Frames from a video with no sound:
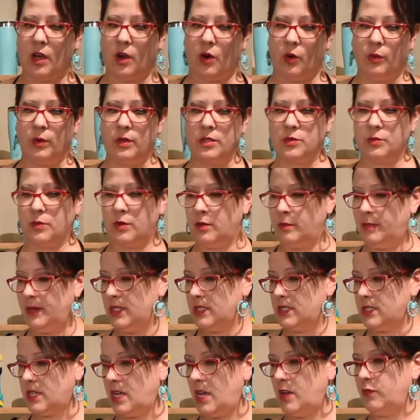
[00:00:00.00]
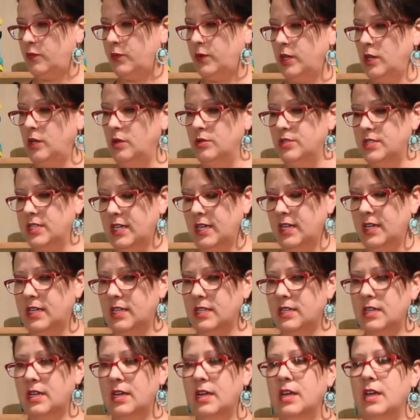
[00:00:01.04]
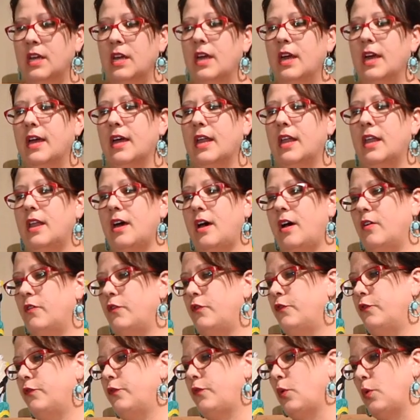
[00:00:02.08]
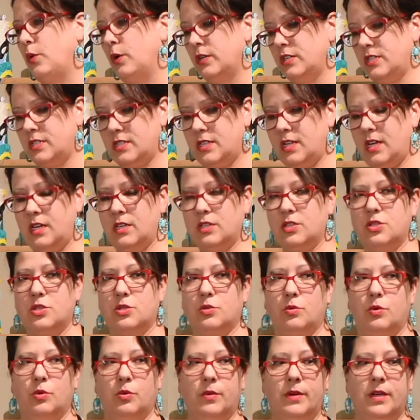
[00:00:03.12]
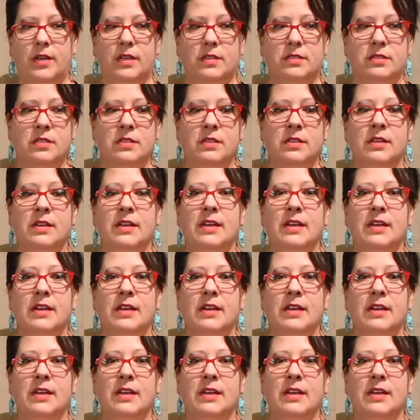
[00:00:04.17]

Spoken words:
always want to be safe when using it and not force things through it.